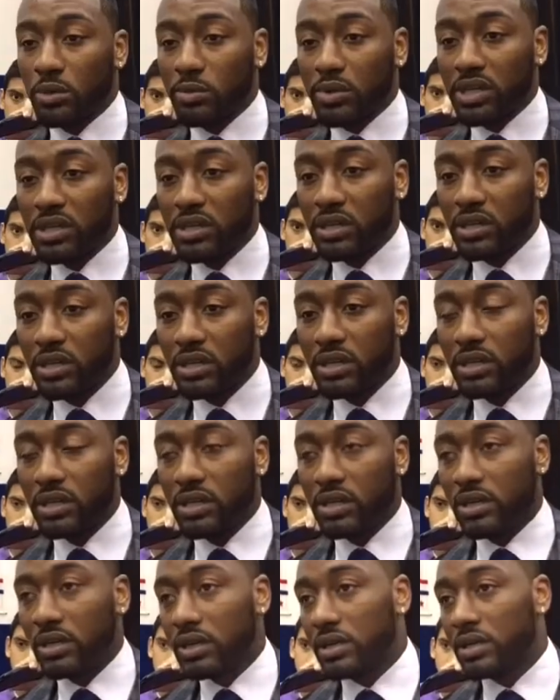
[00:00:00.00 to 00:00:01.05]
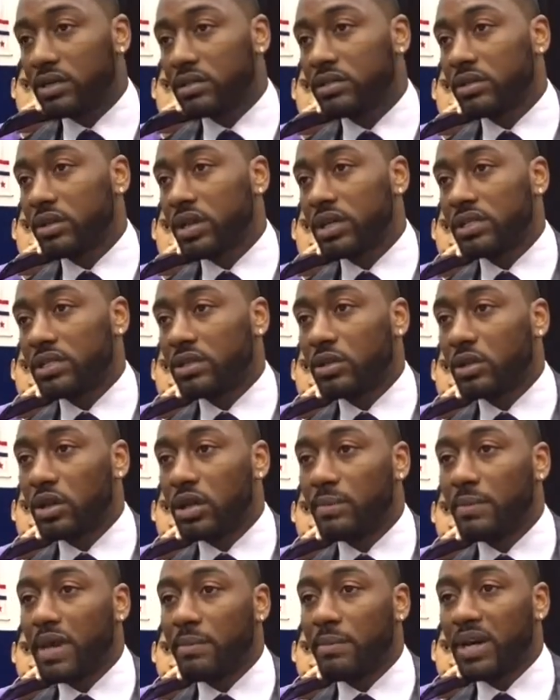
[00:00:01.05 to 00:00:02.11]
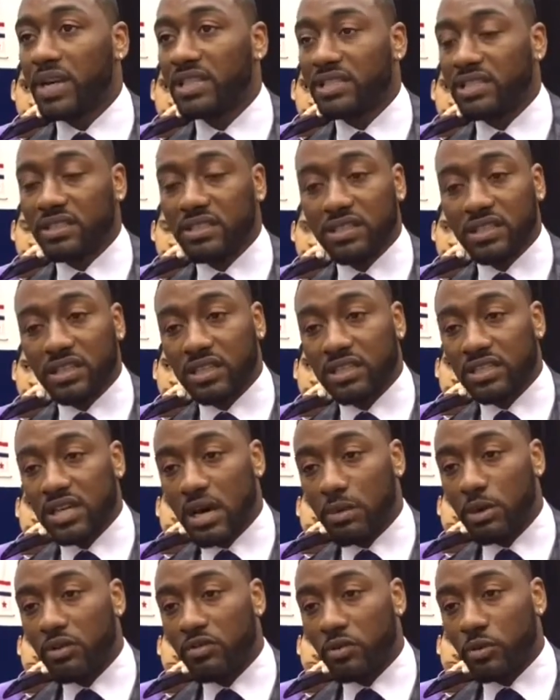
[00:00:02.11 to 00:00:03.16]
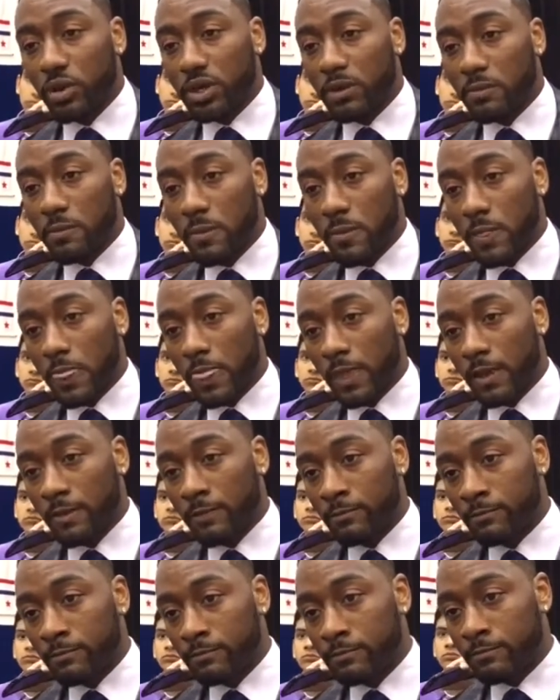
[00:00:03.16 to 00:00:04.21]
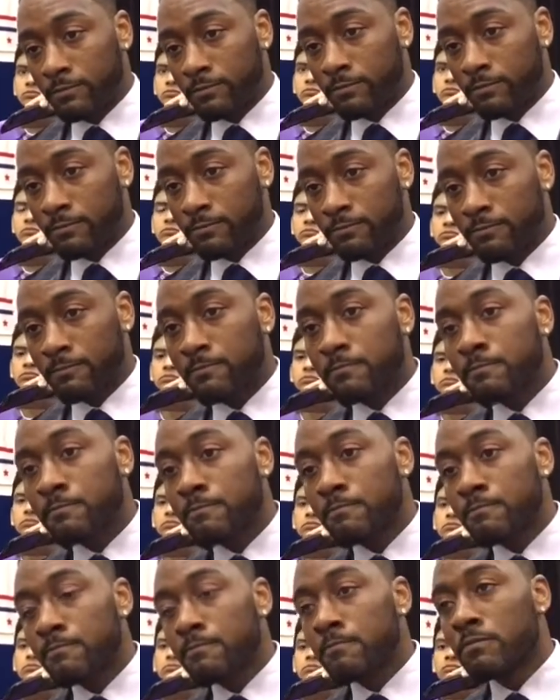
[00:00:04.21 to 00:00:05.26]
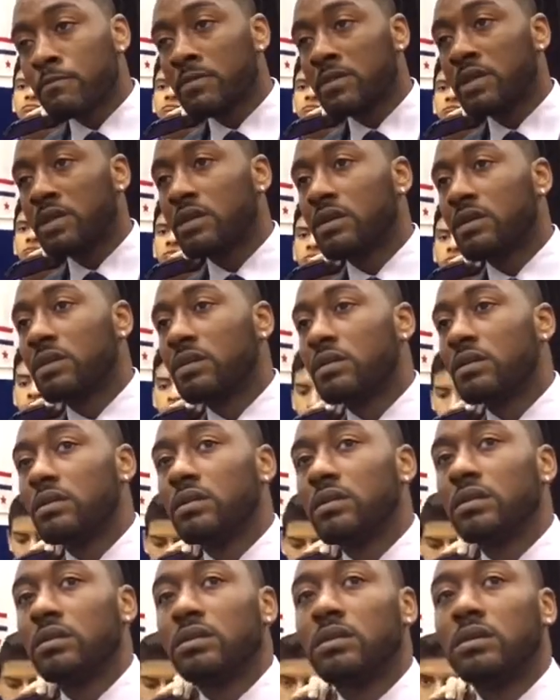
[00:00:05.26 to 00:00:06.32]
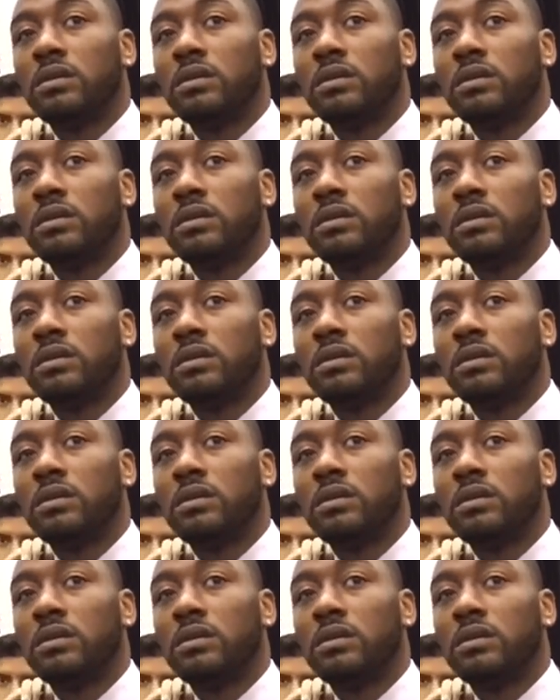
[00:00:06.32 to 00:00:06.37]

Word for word: to be. Uh, so I just go ahead and make my decision and get the job over with. Were you ever tempted? Have you ever come close